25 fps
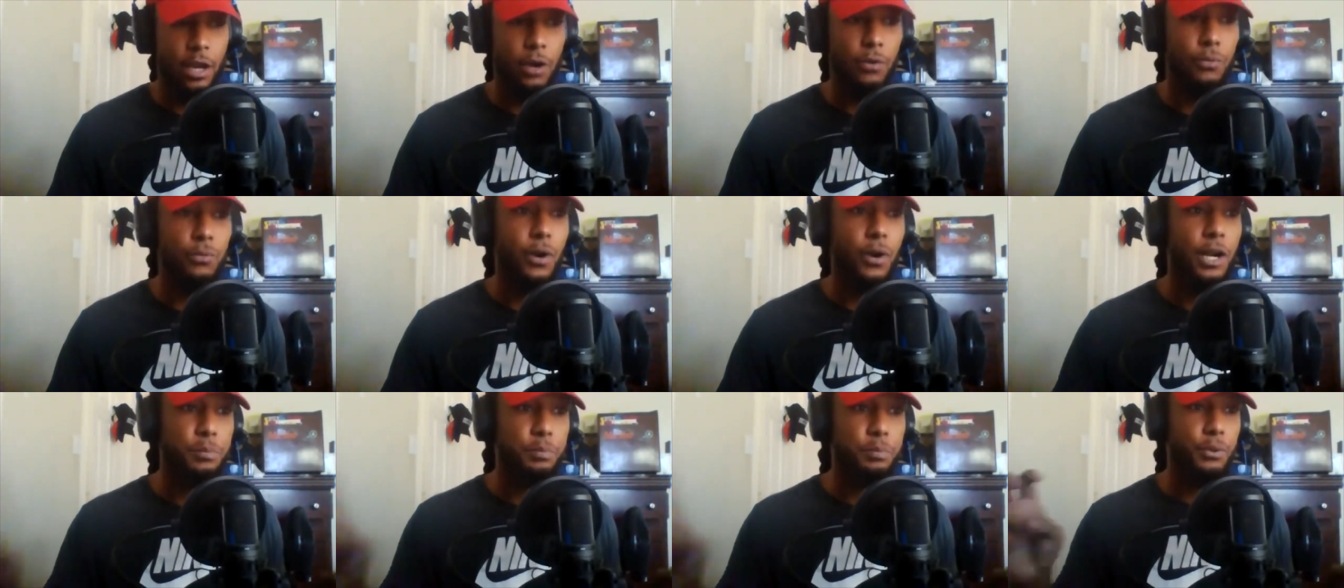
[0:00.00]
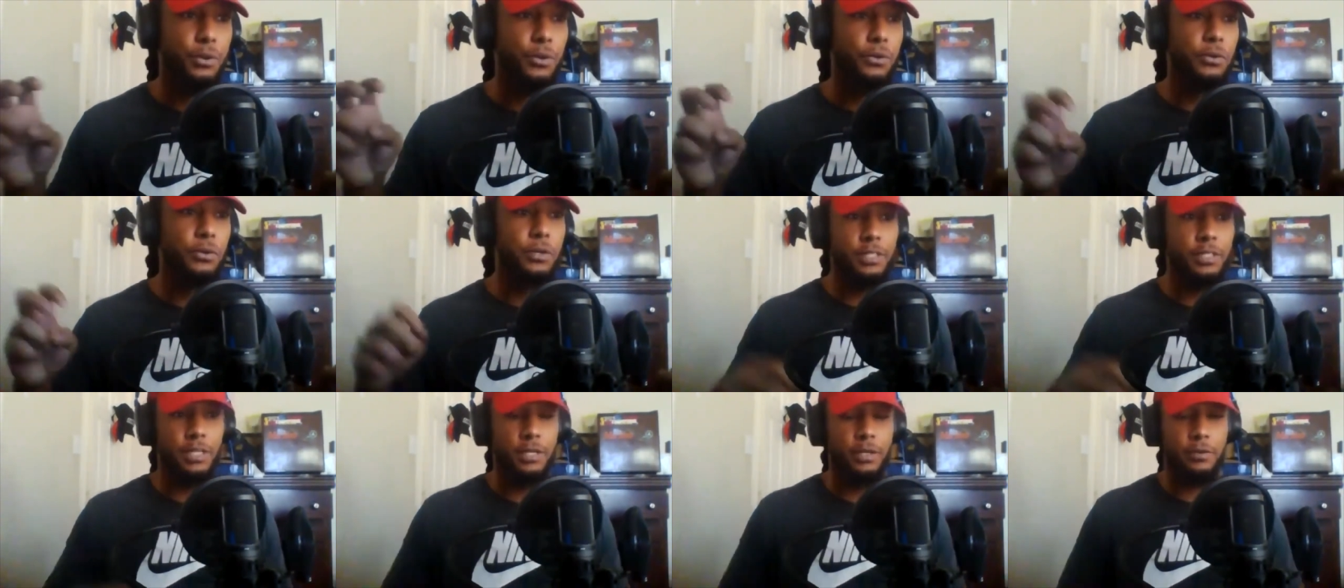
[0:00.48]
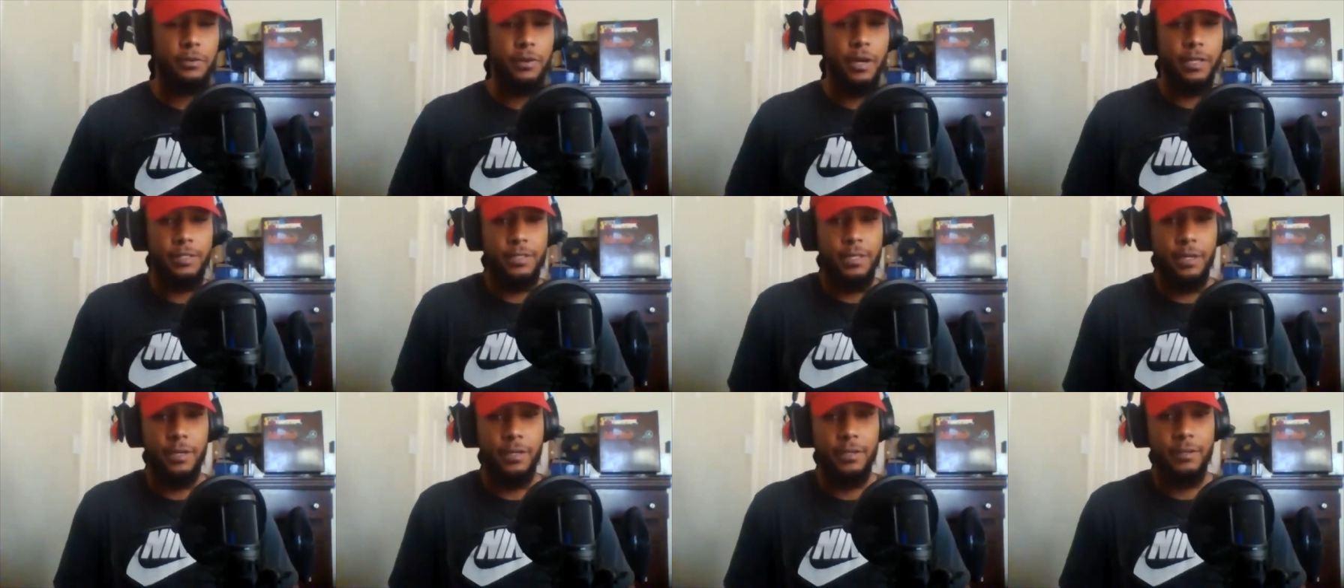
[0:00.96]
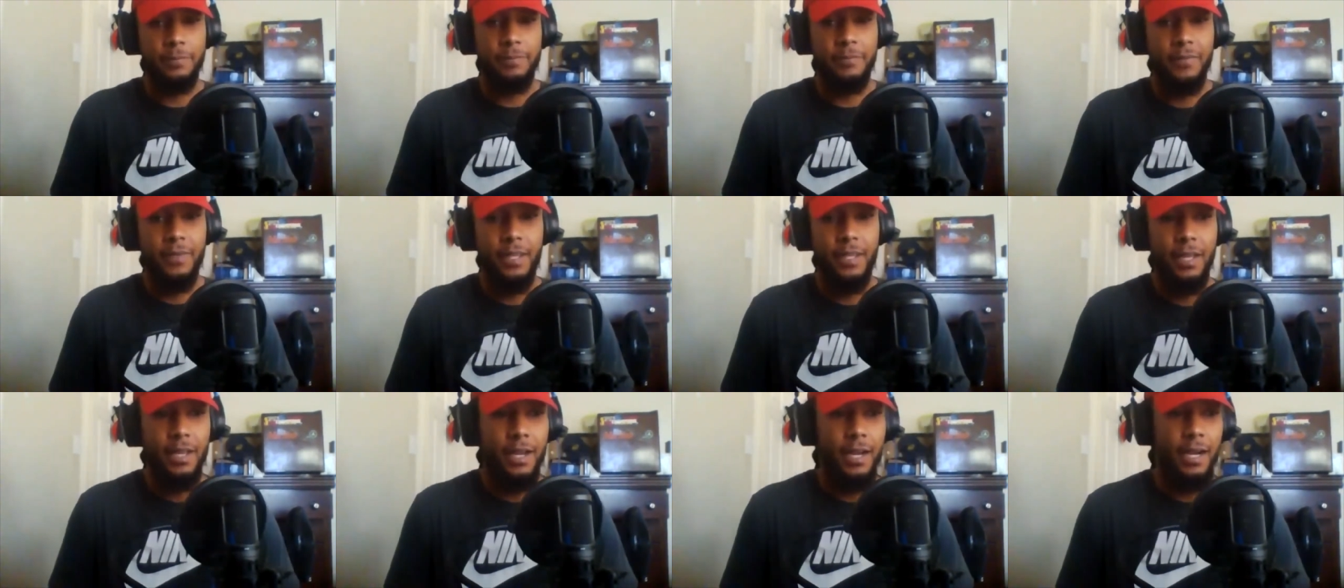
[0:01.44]
A rug pull is the correct term,
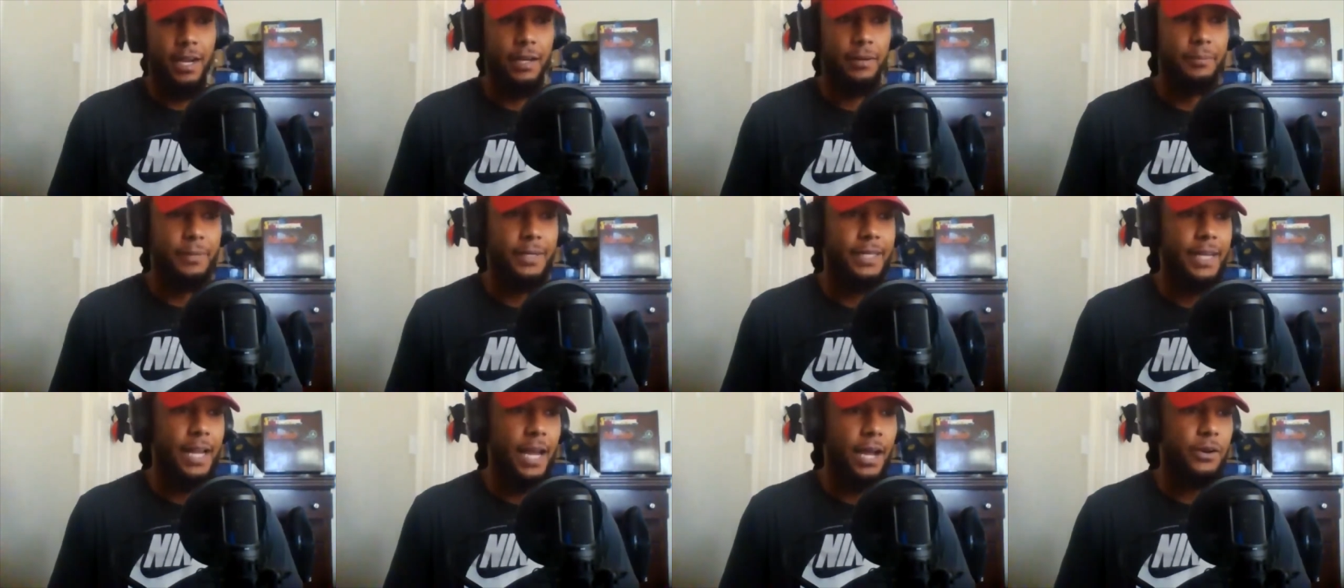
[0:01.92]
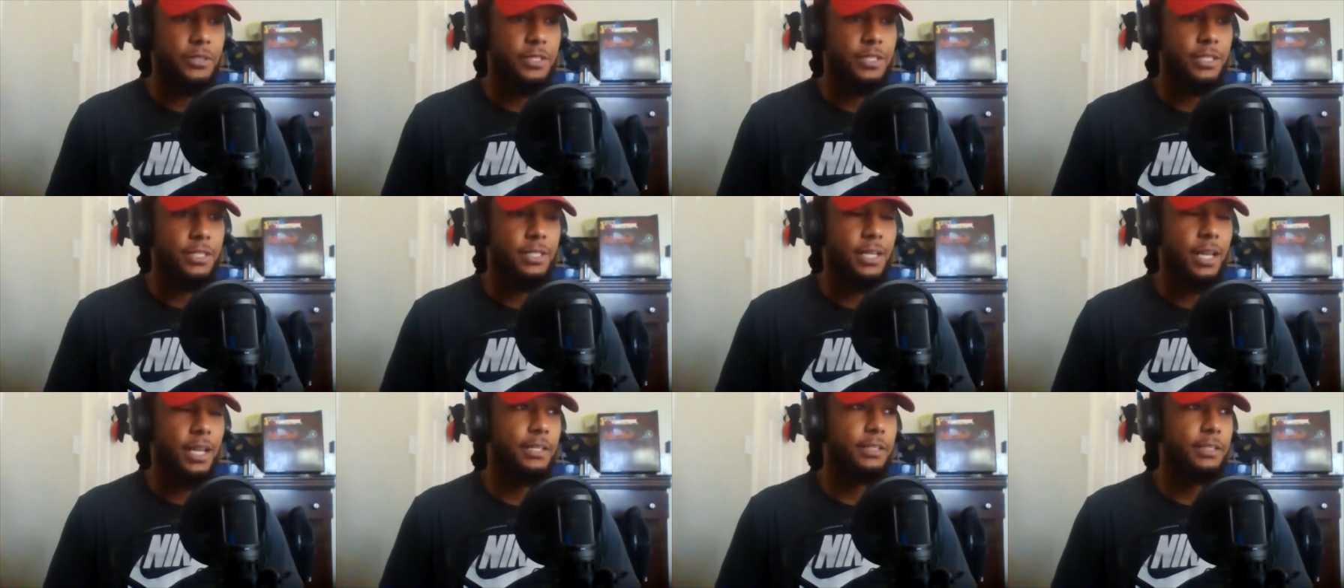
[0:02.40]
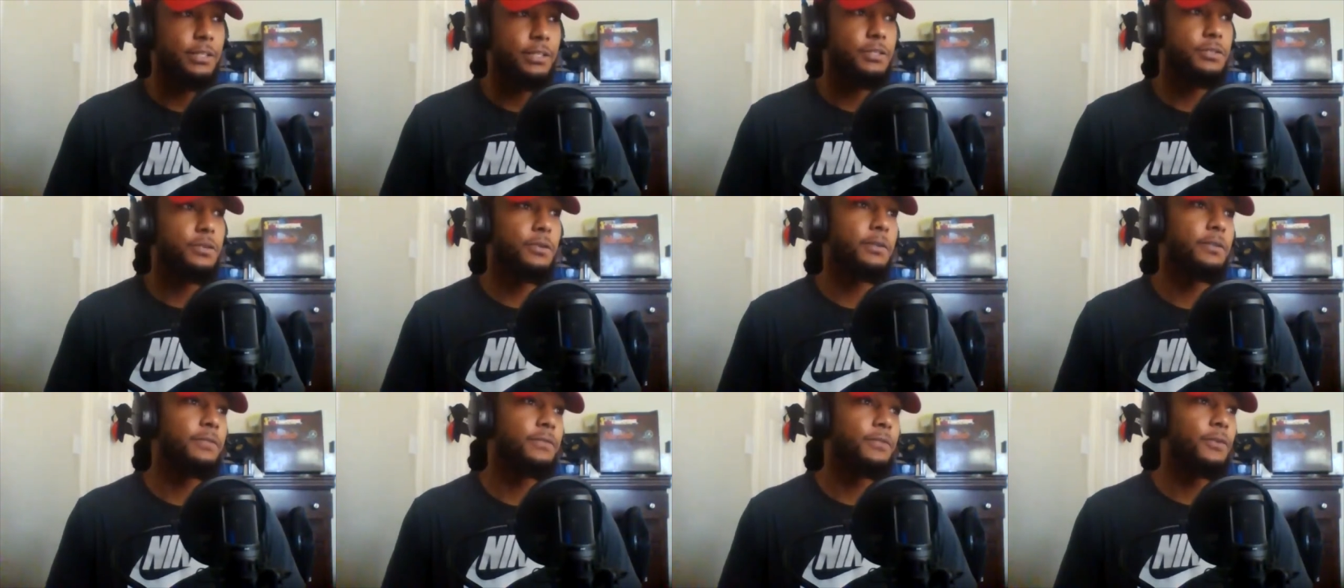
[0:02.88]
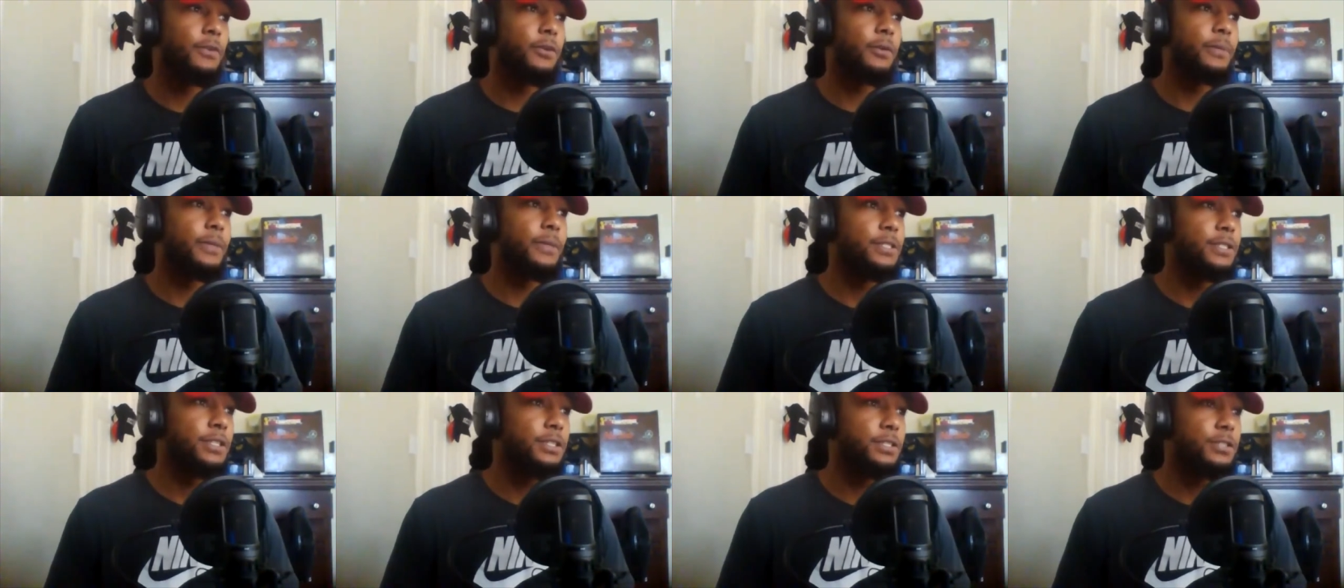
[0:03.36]
um, but now it's just kind of the shorter form
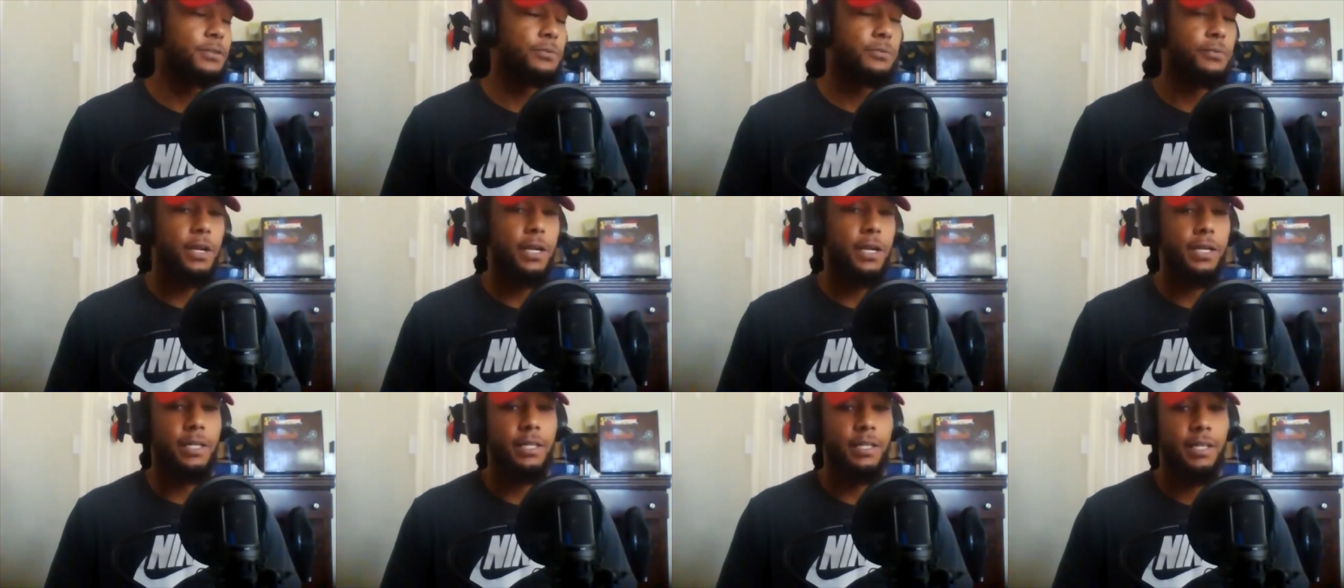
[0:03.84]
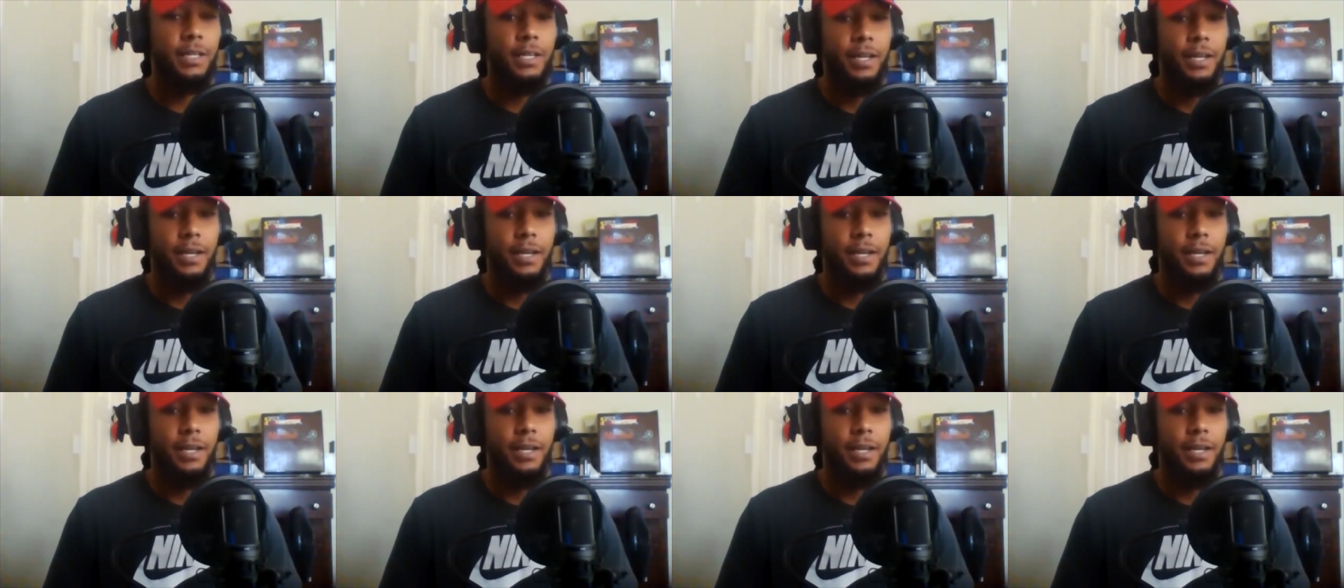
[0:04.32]
is just a rug.